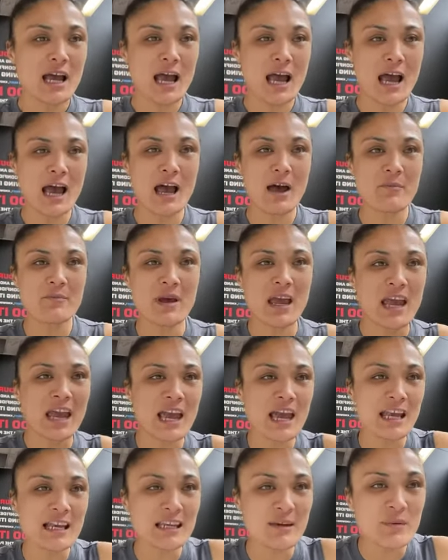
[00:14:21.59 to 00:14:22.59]

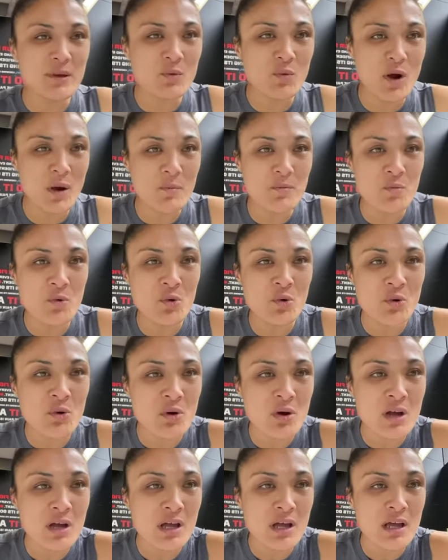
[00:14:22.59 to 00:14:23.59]
And give me one
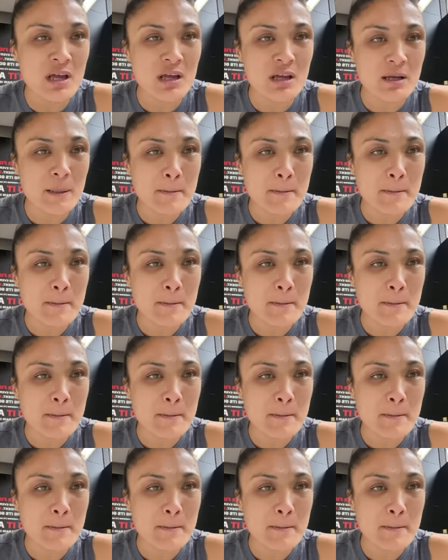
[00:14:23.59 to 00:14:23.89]
more.